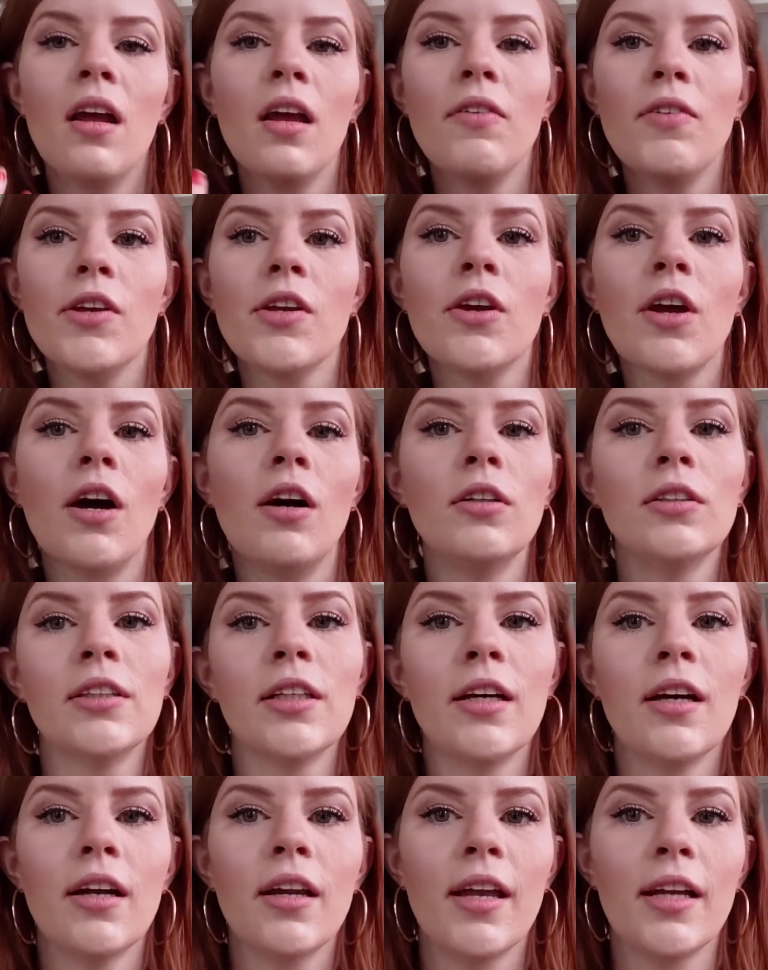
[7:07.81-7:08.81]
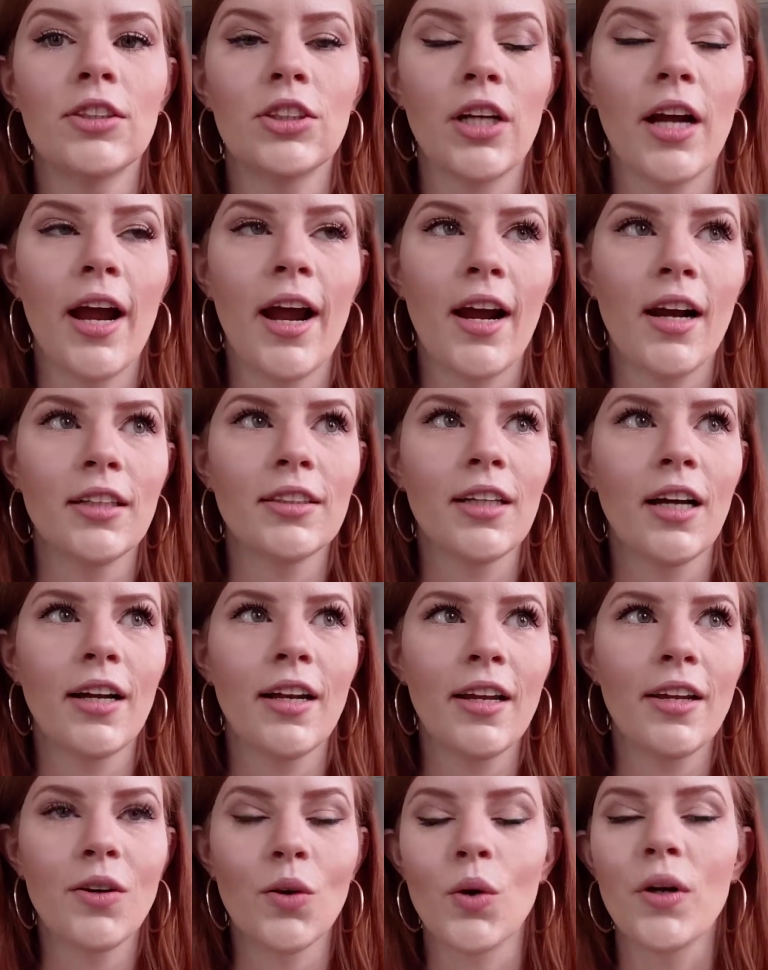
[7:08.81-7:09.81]
If you go to get your hair
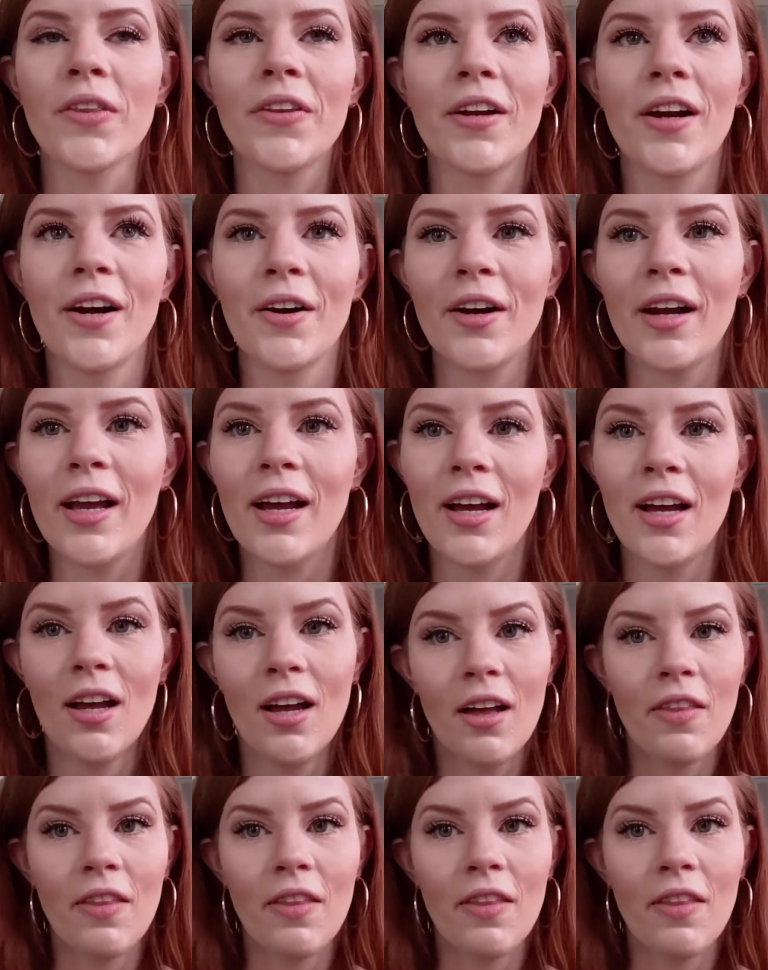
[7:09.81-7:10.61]
done in North Korea,